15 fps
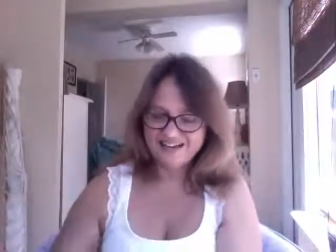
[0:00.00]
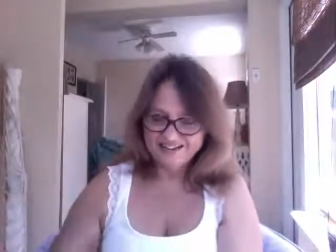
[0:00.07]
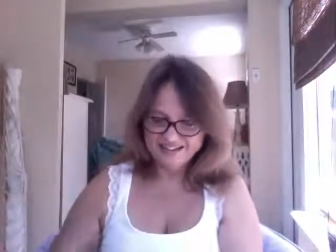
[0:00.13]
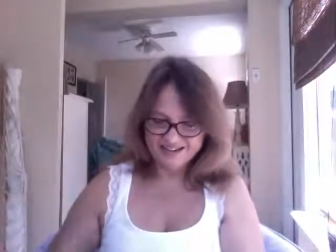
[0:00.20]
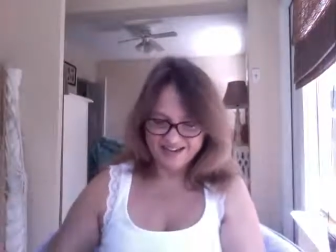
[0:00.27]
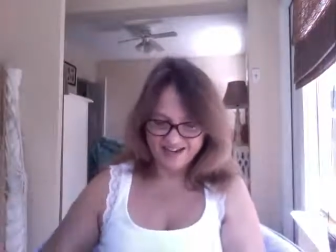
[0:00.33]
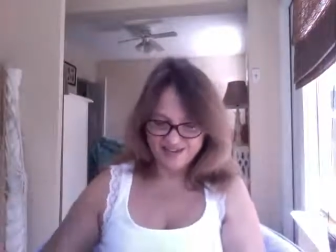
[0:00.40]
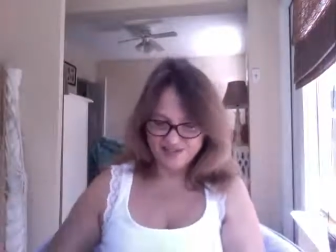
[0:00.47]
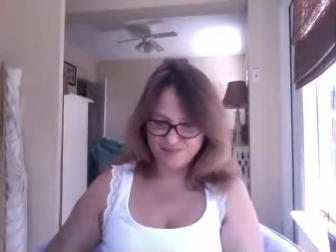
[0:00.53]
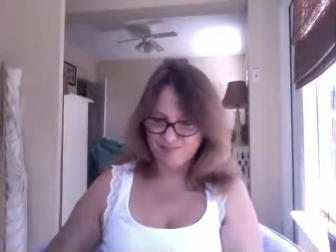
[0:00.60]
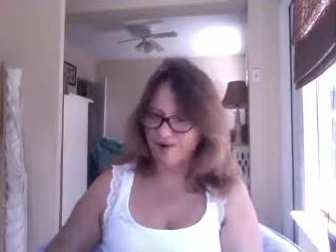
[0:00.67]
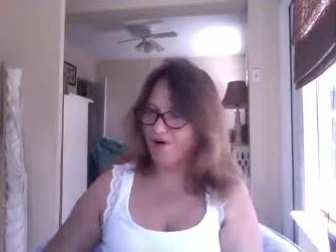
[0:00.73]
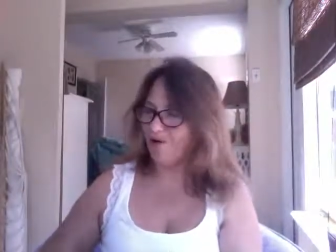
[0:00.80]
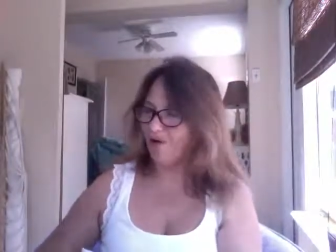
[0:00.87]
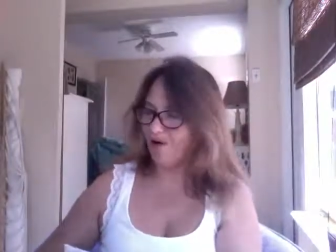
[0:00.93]
Nice
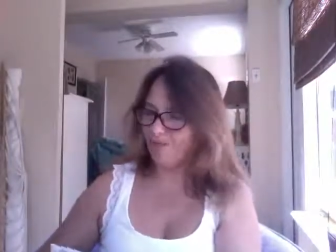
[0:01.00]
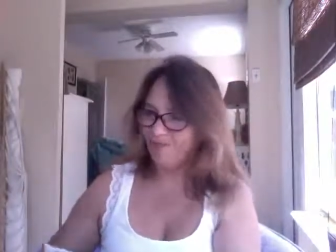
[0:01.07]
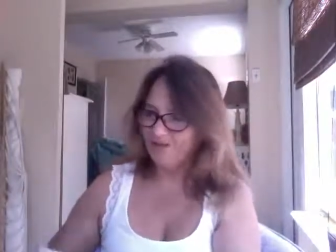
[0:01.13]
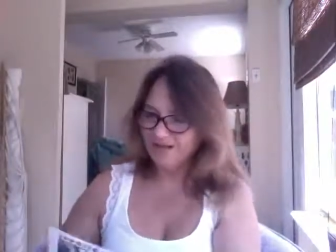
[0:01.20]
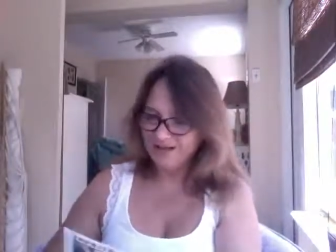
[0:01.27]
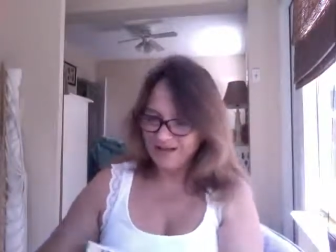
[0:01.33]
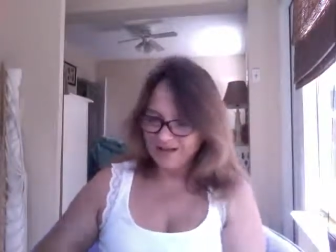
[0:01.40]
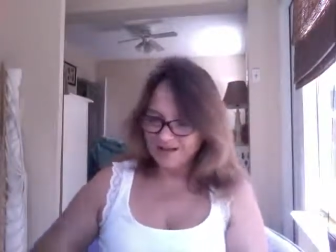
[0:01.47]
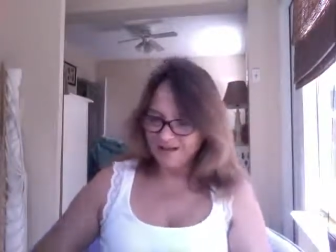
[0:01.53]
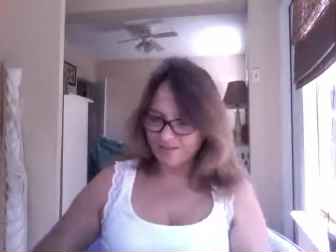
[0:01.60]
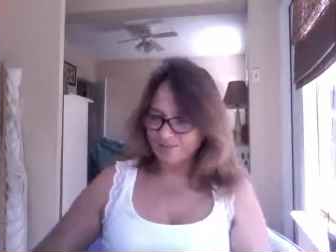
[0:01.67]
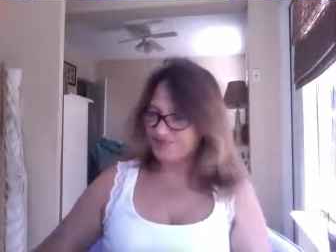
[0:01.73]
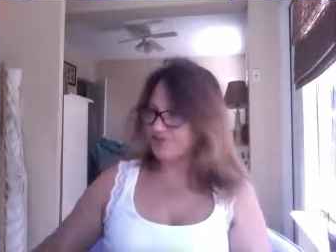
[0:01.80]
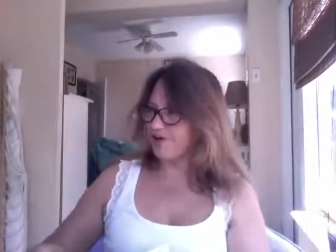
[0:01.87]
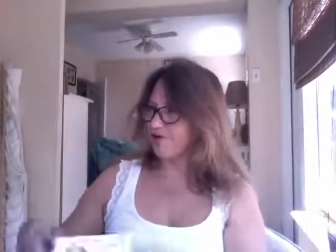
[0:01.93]
poem.
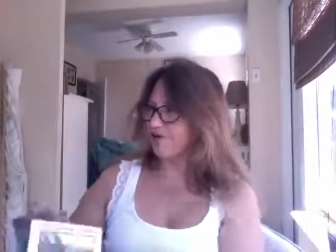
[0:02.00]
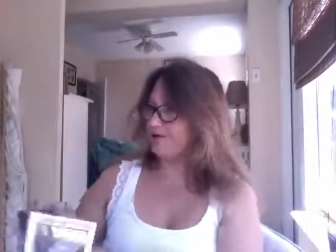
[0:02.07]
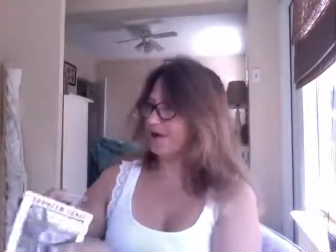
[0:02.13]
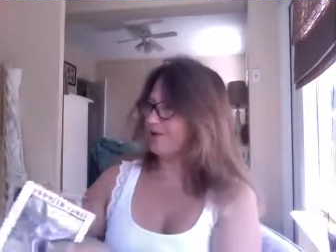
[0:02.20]
I'm sorry, I